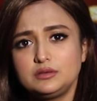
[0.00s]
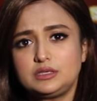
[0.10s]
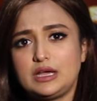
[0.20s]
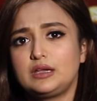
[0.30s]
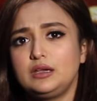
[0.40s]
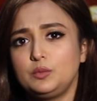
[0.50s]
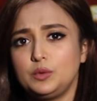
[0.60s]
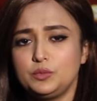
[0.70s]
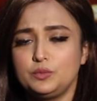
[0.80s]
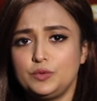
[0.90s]
attacking
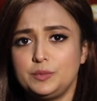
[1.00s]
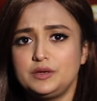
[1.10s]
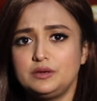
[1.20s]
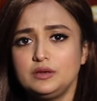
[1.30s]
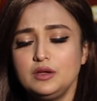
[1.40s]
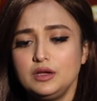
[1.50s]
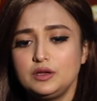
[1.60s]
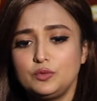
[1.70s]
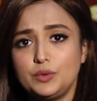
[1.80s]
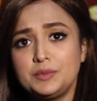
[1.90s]
women.
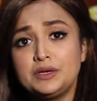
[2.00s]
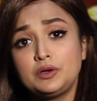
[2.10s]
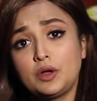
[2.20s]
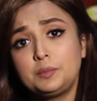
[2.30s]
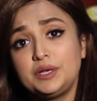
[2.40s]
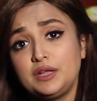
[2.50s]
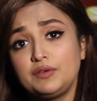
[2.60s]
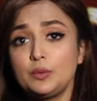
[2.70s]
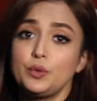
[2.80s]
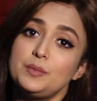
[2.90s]
You know, women not
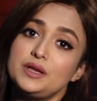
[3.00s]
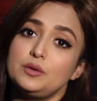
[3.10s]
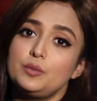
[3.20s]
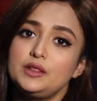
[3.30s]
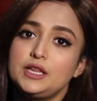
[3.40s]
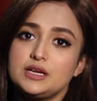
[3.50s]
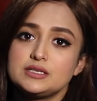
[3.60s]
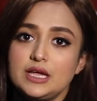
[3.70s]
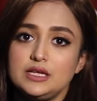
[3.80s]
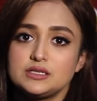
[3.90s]
believing women when they are
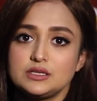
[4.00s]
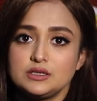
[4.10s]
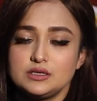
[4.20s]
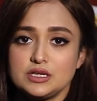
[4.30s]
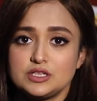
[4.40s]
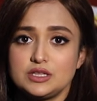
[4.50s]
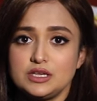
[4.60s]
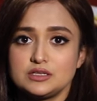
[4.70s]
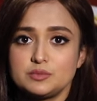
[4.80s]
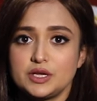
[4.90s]
saying such
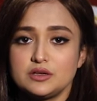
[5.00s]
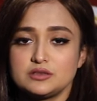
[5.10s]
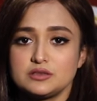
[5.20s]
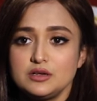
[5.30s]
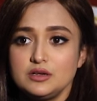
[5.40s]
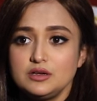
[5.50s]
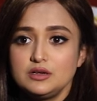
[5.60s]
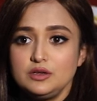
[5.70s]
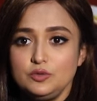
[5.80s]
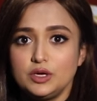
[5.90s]
things, because
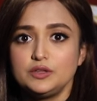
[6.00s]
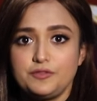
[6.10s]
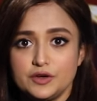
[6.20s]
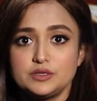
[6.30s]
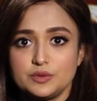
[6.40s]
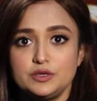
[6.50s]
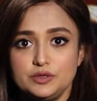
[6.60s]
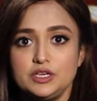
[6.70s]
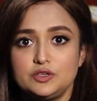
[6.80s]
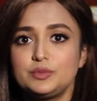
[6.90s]
you are the first one.
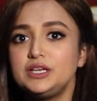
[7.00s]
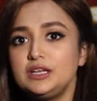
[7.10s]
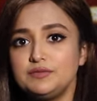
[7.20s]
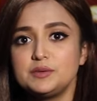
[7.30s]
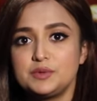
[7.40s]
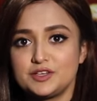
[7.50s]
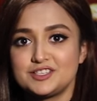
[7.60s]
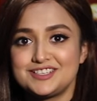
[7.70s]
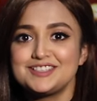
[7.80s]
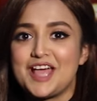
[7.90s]
You need to believe it
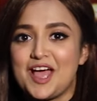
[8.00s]
because it is